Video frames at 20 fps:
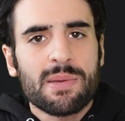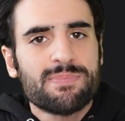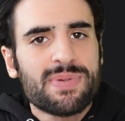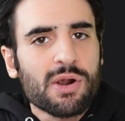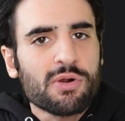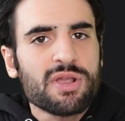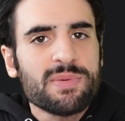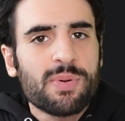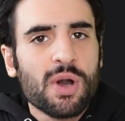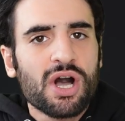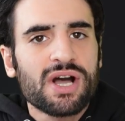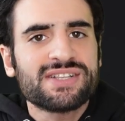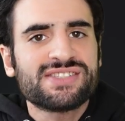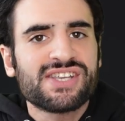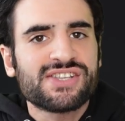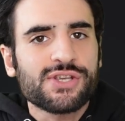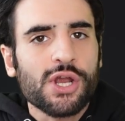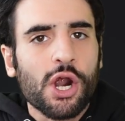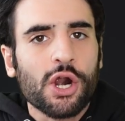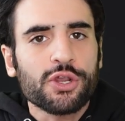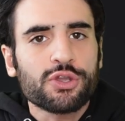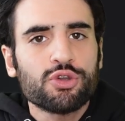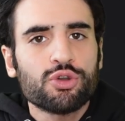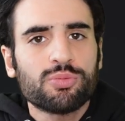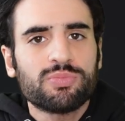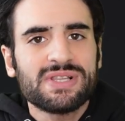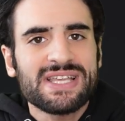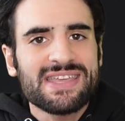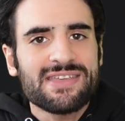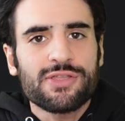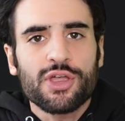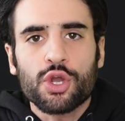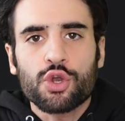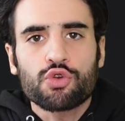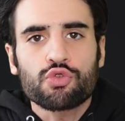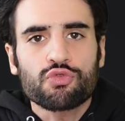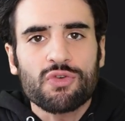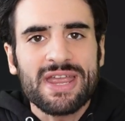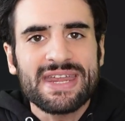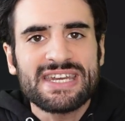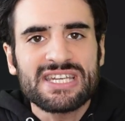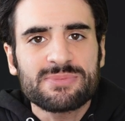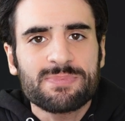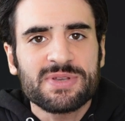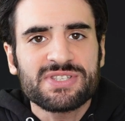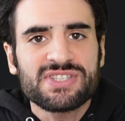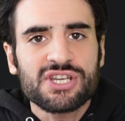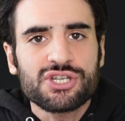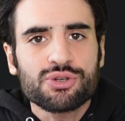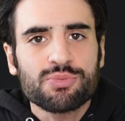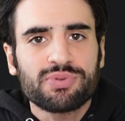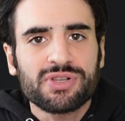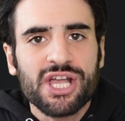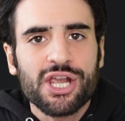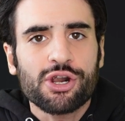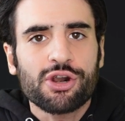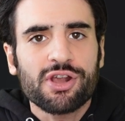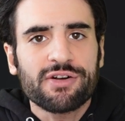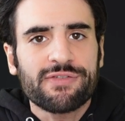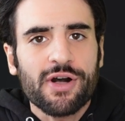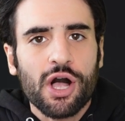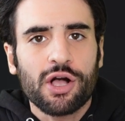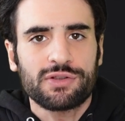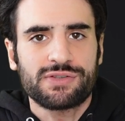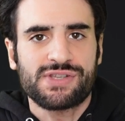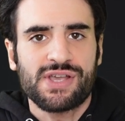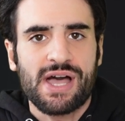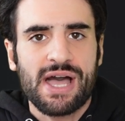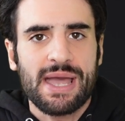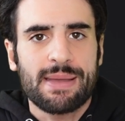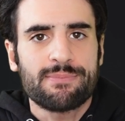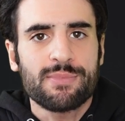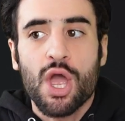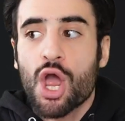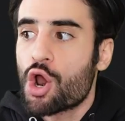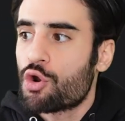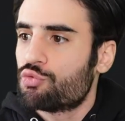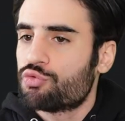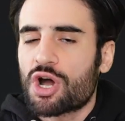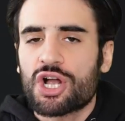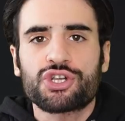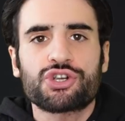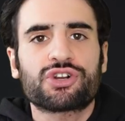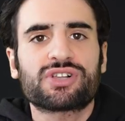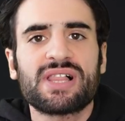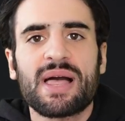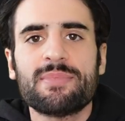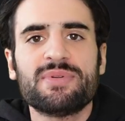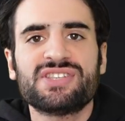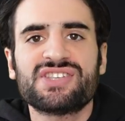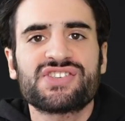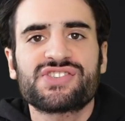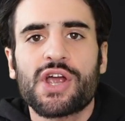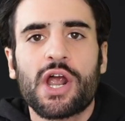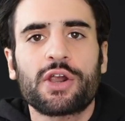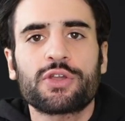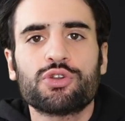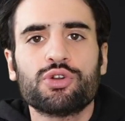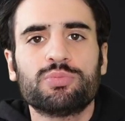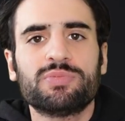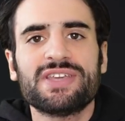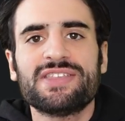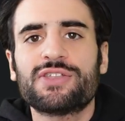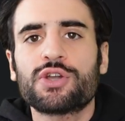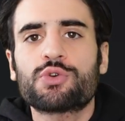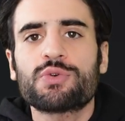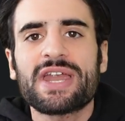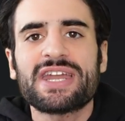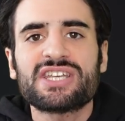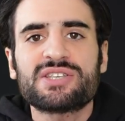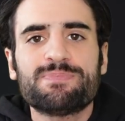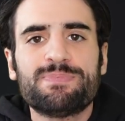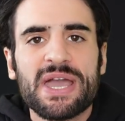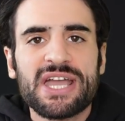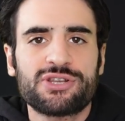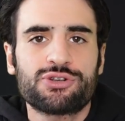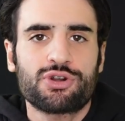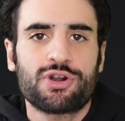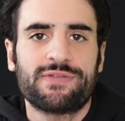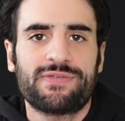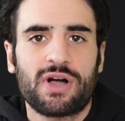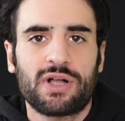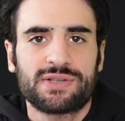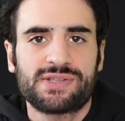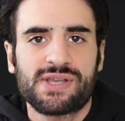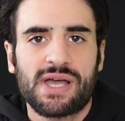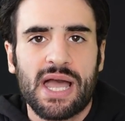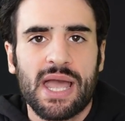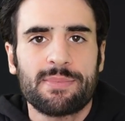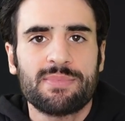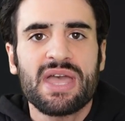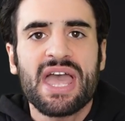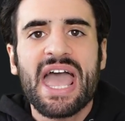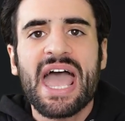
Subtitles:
Barry Bonds is arguably the greatest position player of all time. Roger Clemens is arguably the greatest pitcher of all time.